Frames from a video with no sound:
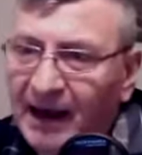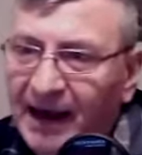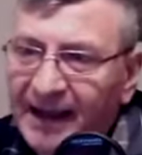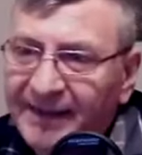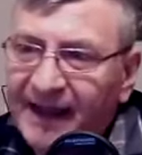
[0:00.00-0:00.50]

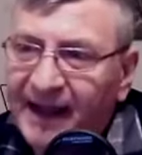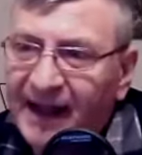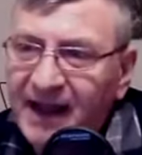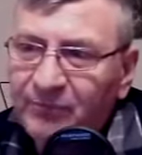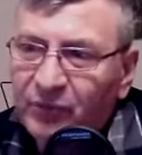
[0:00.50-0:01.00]
Let the
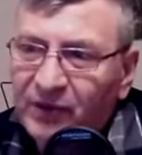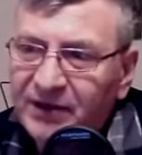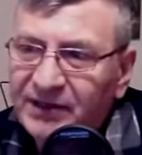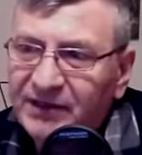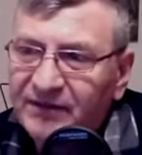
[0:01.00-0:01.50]
high
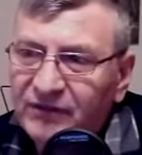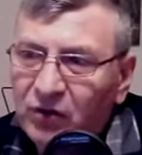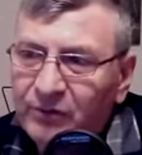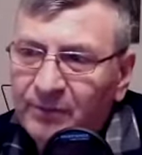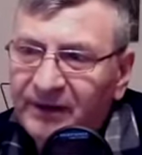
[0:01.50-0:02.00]
praises of
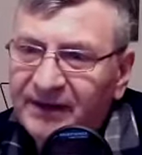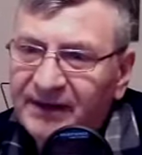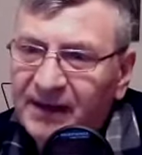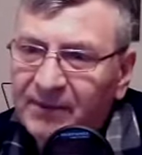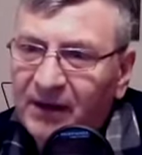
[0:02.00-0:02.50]
God be in
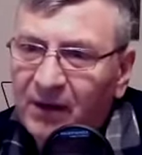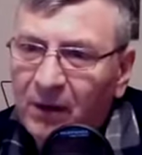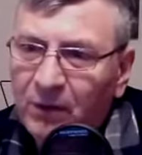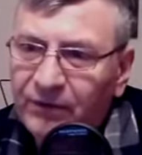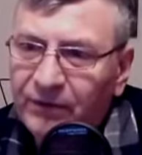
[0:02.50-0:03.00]
their
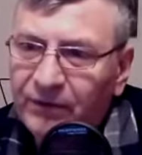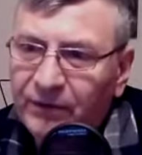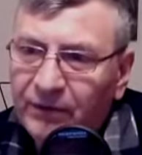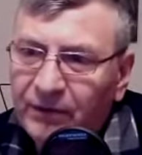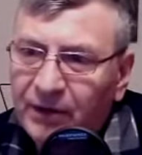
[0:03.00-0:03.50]
mouth,
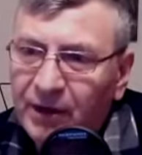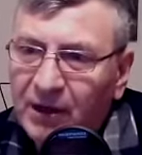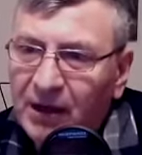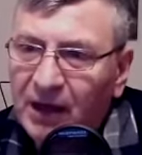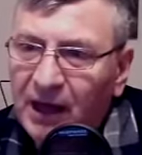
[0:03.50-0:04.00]

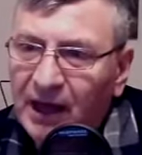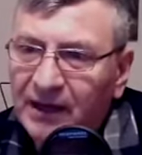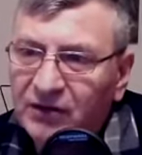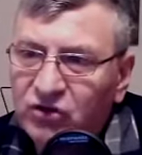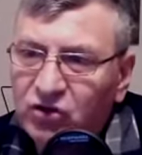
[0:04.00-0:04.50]

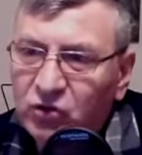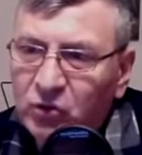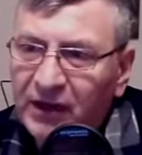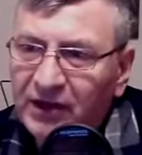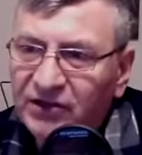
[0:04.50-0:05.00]
and a
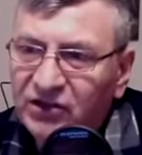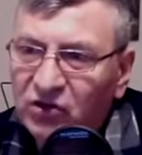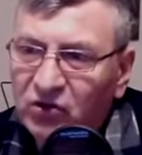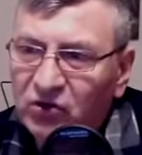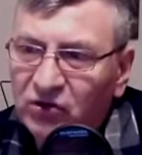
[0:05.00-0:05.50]
two-edged
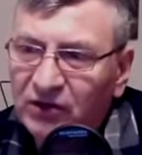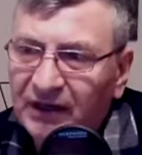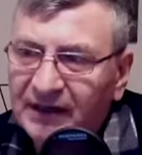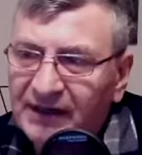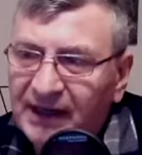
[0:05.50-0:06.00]
sword
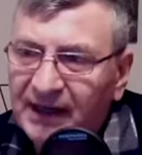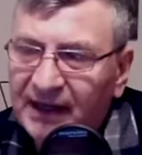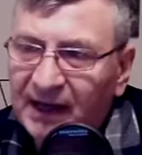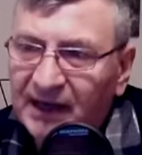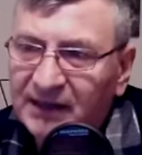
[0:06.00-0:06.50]
in their
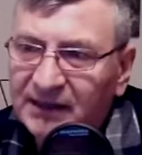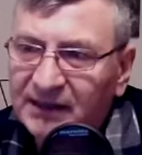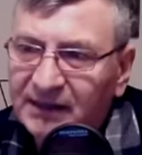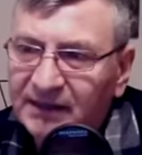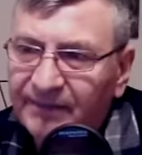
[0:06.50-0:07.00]

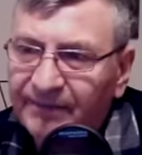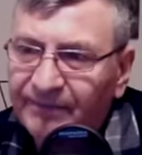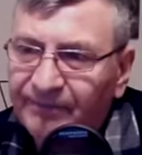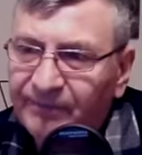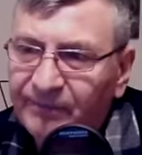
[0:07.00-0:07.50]
hand.
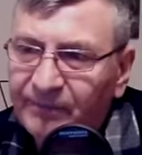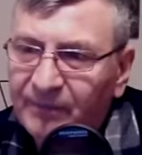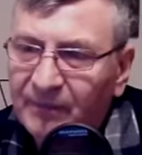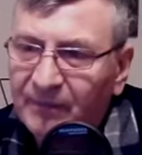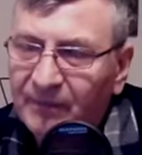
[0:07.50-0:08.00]

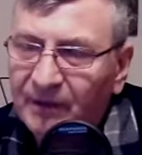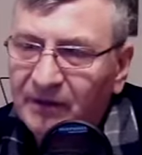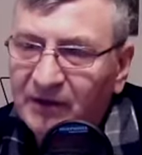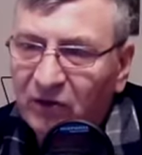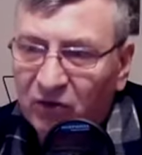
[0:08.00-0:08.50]

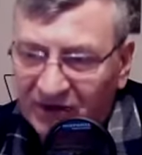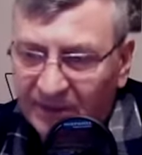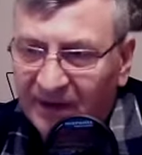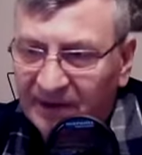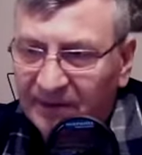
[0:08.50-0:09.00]
The Lord
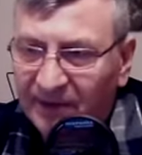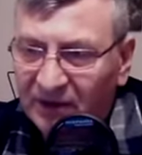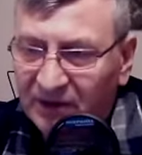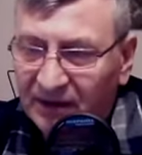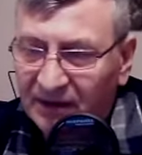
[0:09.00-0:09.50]
speaks
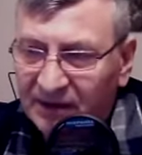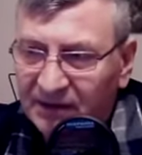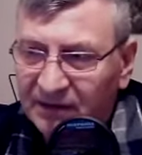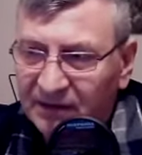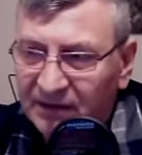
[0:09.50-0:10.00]
about
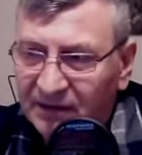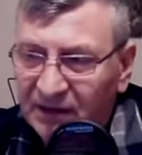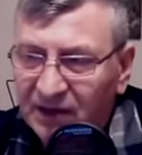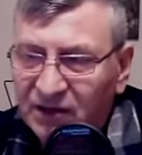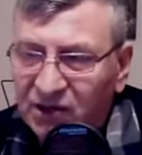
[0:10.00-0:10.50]
us.
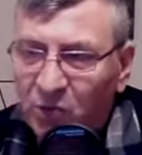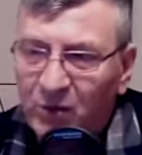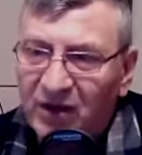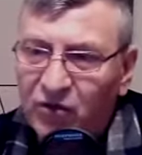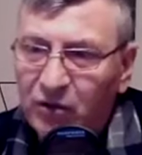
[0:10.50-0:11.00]
So
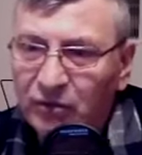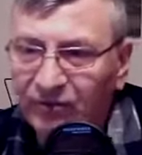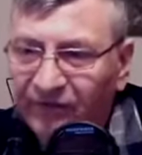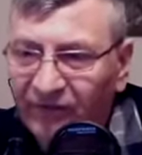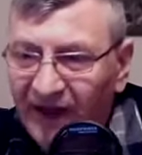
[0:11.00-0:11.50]
we are going
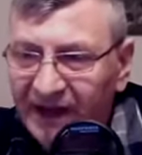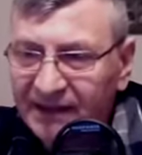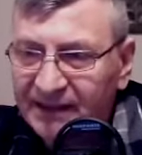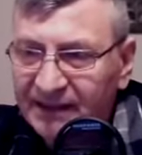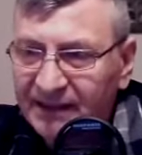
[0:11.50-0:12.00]
to
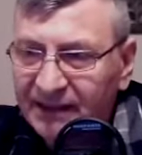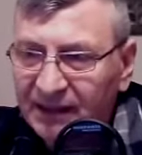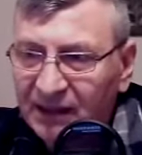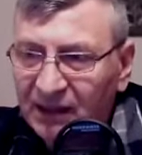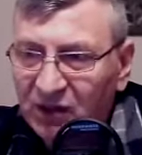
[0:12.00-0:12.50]
fight
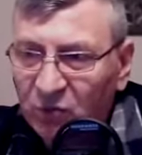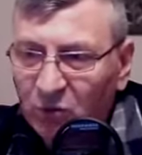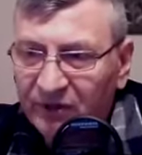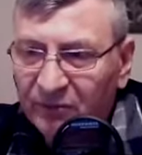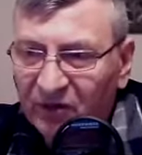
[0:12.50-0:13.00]

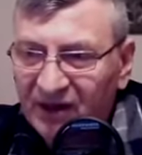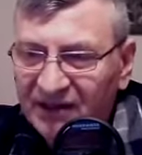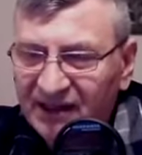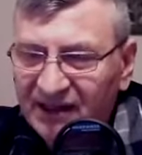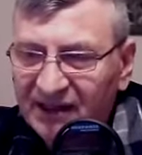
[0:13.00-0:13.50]
with
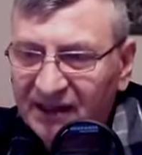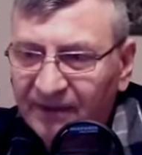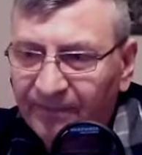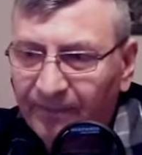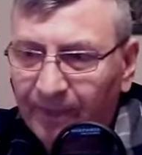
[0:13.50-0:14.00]
praises
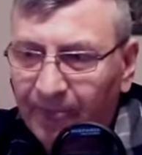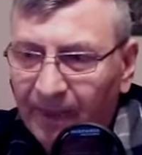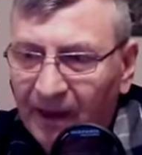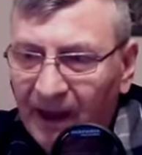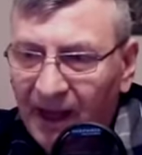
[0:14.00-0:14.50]

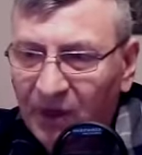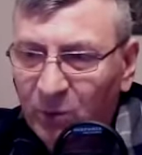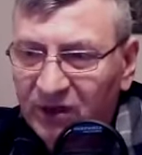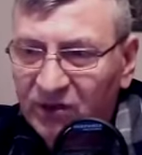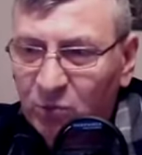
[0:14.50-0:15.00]

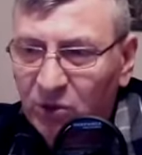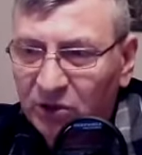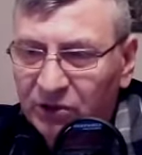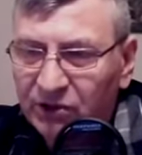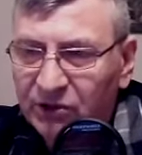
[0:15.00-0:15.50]
and with the
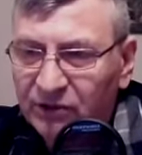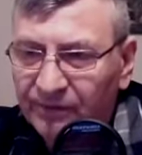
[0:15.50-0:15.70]
word.